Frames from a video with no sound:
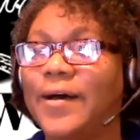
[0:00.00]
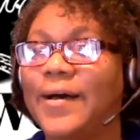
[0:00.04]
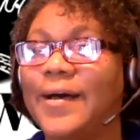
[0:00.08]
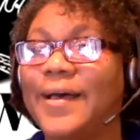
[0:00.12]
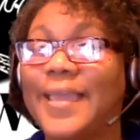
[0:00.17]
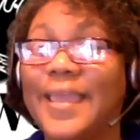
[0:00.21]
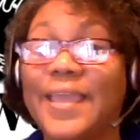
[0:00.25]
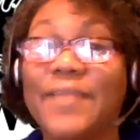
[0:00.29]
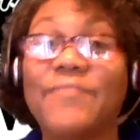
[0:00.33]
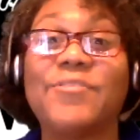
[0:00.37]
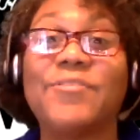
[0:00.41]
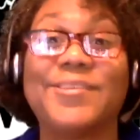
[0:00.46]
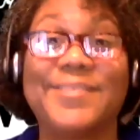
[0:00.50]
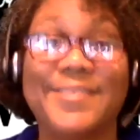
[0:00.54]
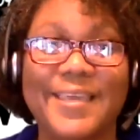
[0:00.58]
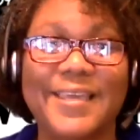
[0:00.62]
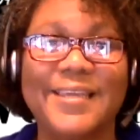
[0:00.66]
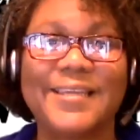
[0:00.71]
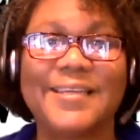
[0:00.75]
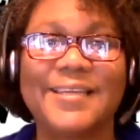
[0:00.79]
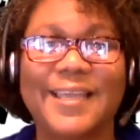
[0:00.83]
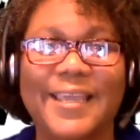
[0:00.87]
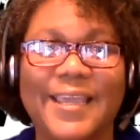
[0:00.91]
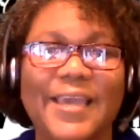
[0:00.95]

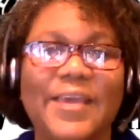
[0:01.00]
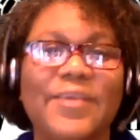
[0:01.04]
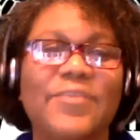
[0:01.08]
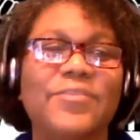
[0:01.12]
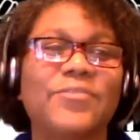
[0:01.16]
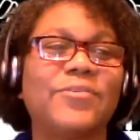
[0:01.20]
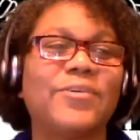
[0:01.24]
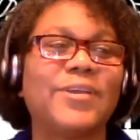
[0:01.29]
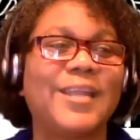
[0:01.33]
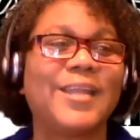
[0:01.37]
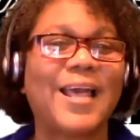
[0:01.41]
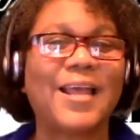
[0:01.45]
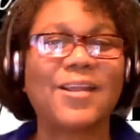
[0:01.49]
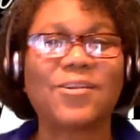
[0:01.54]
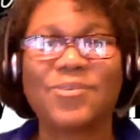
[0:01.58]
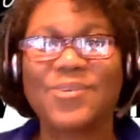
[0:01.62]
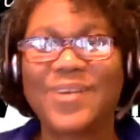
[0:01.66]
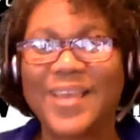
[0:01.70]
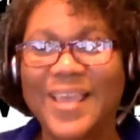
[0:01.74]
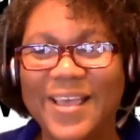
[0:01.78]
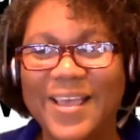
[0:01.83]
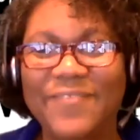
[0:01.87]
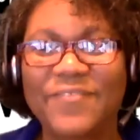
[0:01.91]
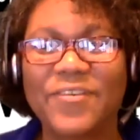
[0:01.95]
everything together and I
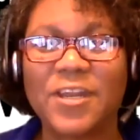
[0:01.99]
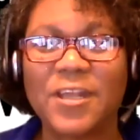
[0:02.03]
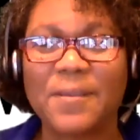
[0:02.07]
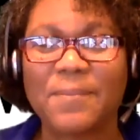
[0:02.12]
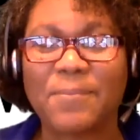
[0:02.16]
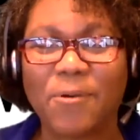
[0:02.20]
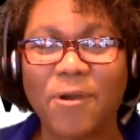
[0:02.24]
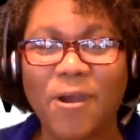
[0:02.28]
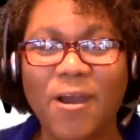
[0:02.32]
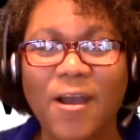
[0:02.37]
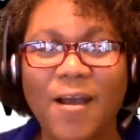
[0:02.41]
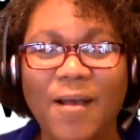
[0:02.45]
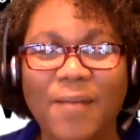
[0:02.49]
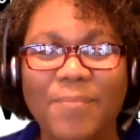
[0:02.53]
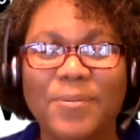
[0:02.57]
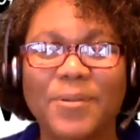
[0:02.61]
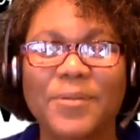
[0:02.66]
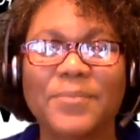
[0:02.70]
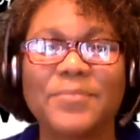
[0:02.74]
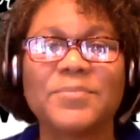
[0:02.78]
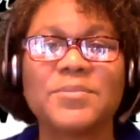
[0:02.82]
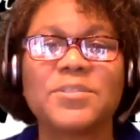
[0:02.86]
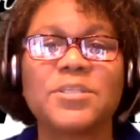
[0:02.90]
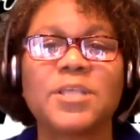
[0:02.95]
don't have any
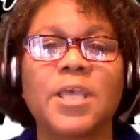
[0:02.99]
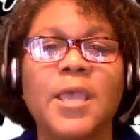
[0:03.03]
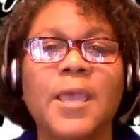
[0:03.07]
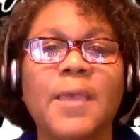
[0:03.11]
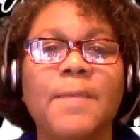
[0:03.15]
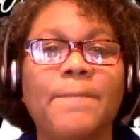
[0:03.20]
problems,